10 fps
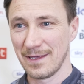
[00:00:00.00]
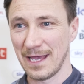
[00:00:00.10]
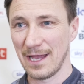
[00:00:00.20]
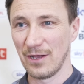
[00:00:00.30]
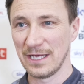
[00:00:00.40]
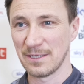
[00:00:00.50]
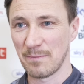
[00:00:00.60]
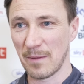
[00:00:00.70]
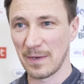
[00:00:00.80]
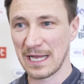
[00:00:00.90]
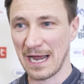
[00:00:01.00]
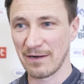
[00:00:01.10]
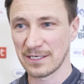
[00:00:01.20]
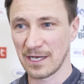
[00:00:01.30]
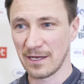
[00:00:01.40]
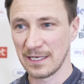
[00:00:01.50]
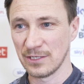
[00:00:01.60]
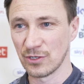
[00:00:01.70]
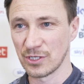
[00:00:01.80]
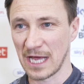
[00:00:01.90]
Yeah, look, he's a bubbly character.
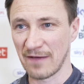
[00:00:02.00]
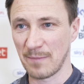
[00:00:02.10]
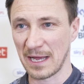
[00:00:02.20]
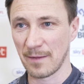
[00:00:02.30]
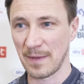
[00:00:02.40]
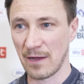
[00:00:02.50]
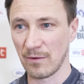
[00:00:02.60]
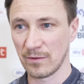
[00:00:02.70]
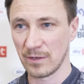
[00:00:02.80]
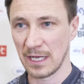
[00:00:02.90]
He's good to have back about.